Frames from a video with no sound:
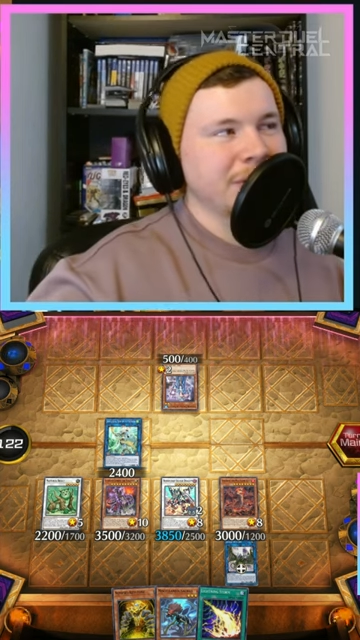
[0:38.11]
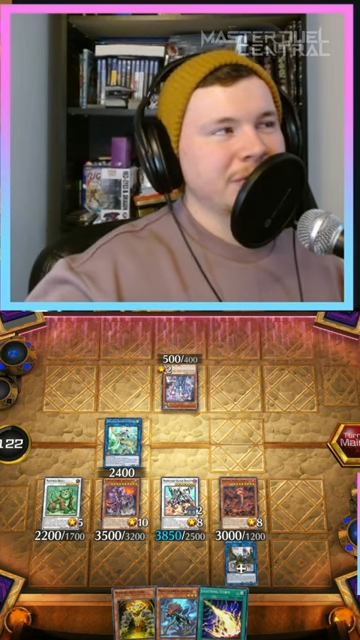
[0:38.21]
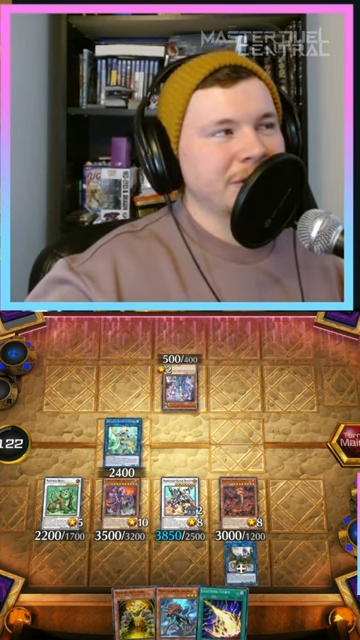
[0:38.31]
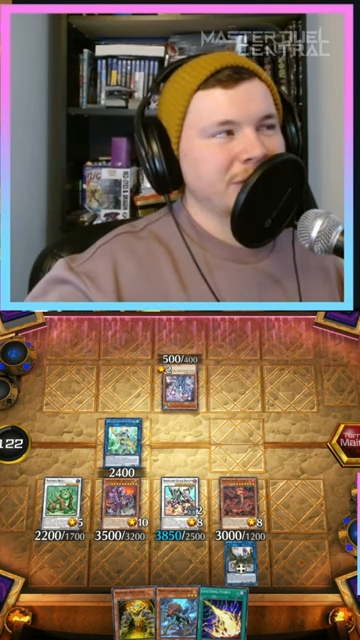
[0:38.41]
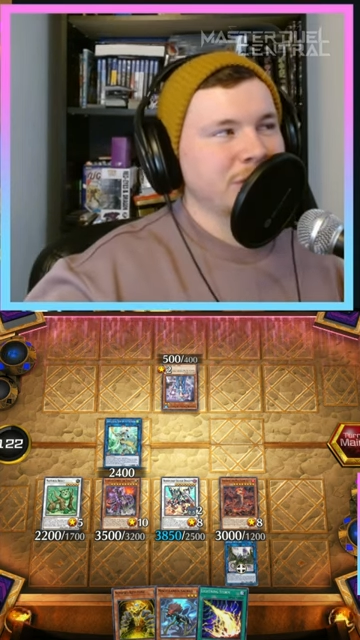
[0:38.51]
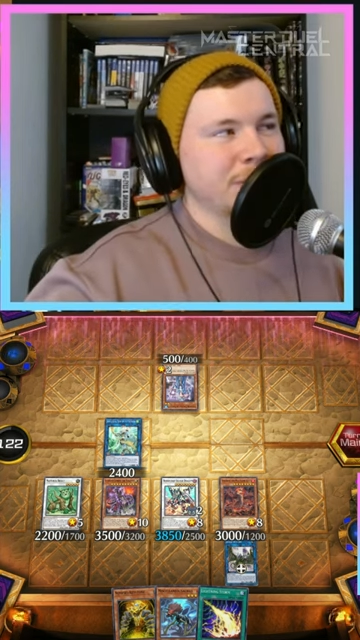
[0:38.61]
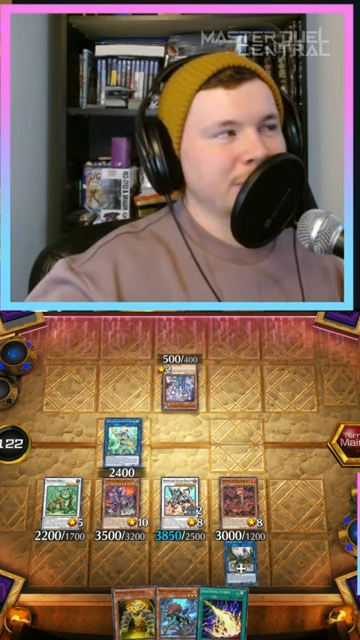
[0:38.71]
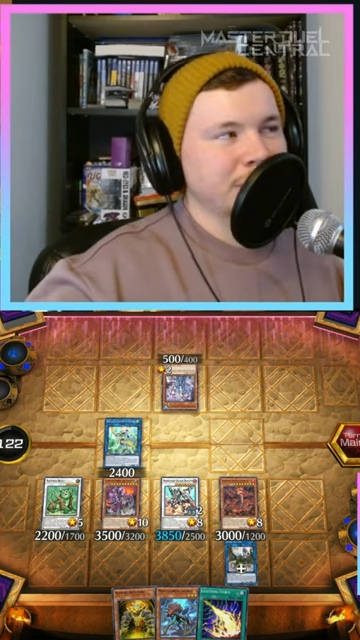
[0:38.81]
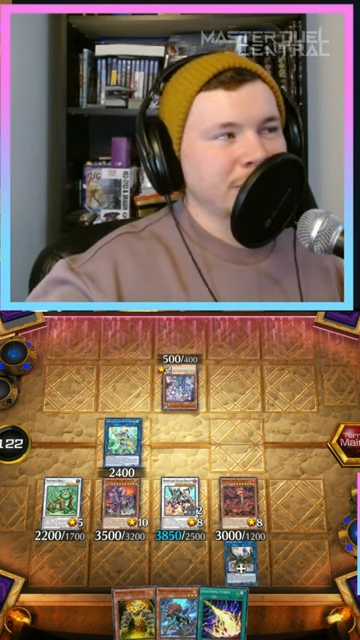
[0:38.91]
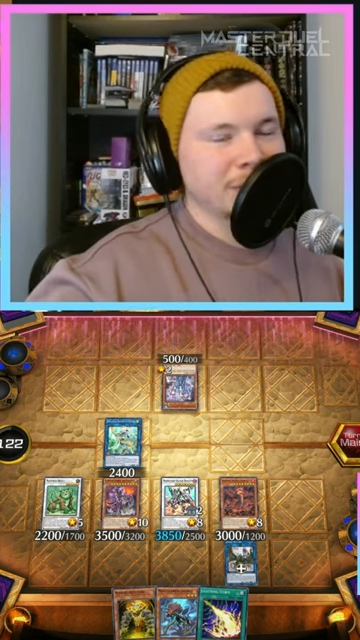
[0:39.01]

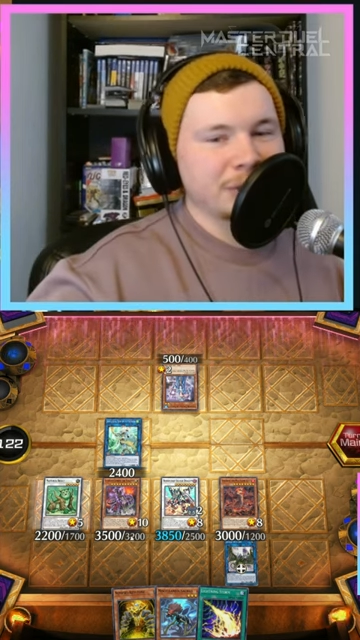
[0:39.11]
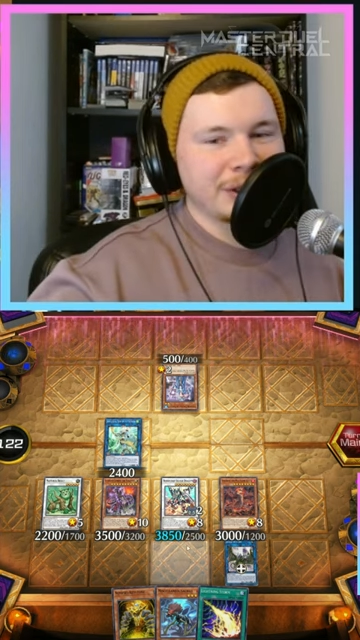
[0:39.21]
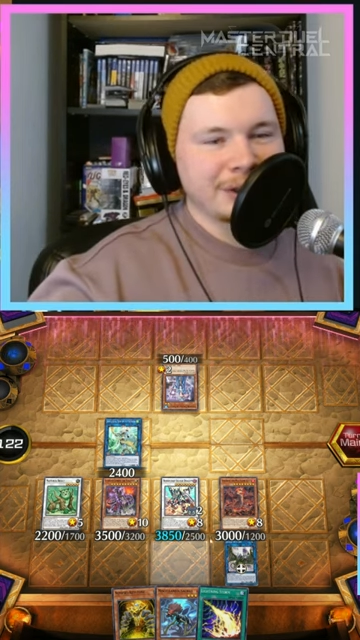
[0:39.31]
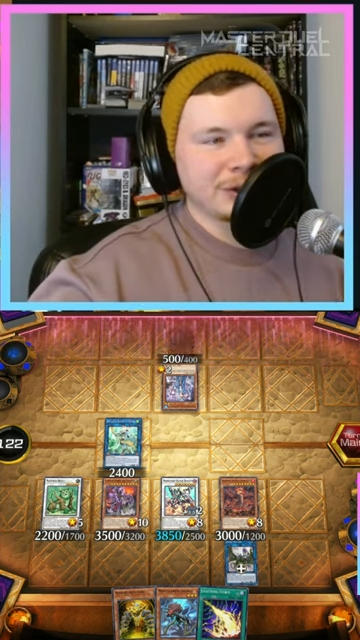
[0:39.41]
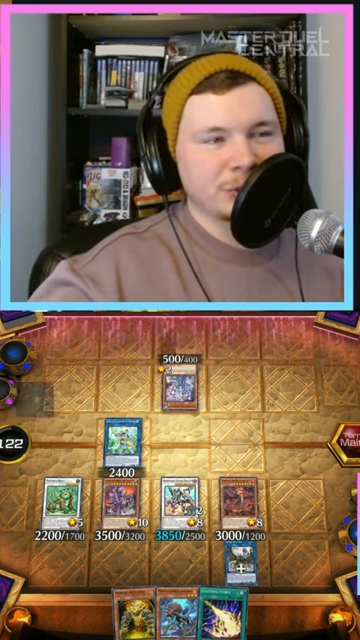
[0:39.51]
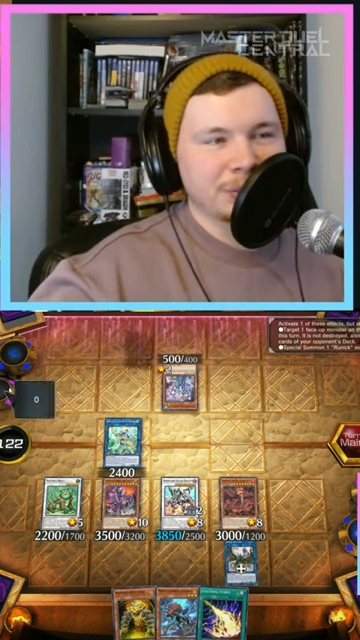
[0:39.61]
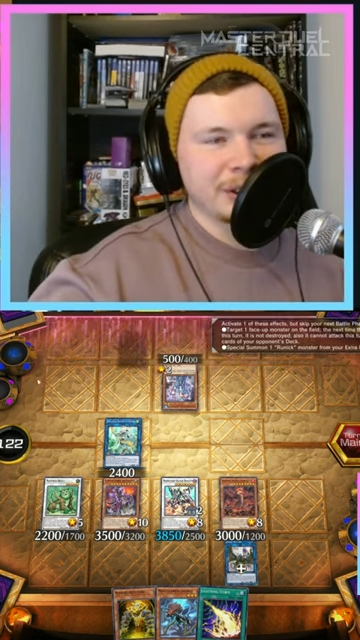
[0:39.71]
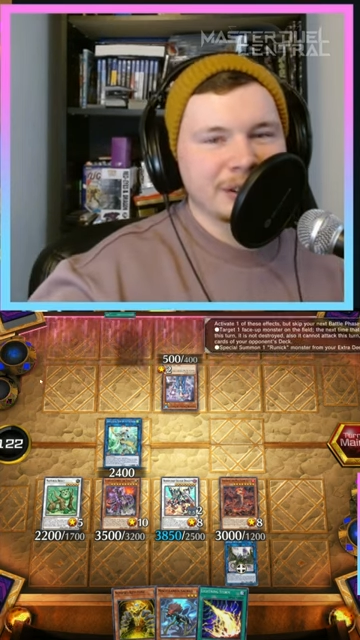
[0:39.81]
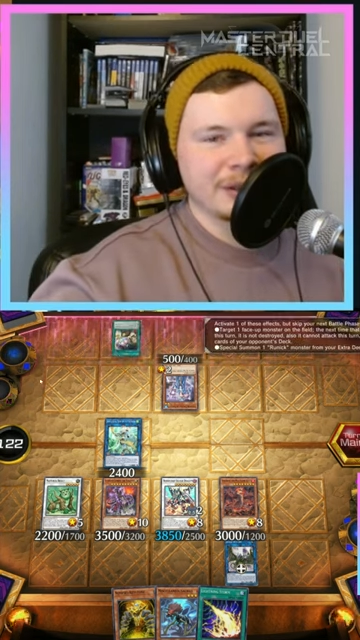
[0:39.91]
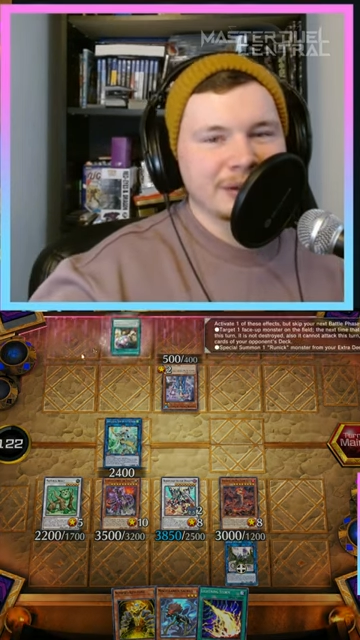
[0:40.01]
VTuber learning to
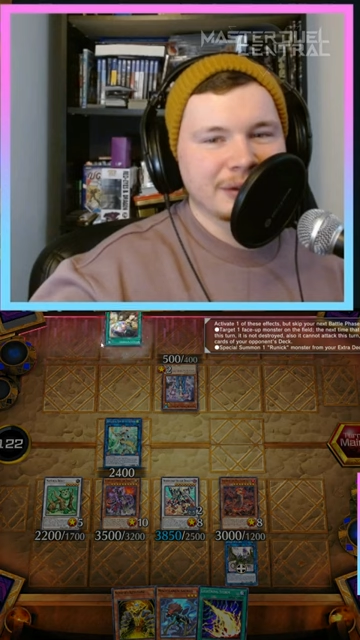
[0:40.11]
read.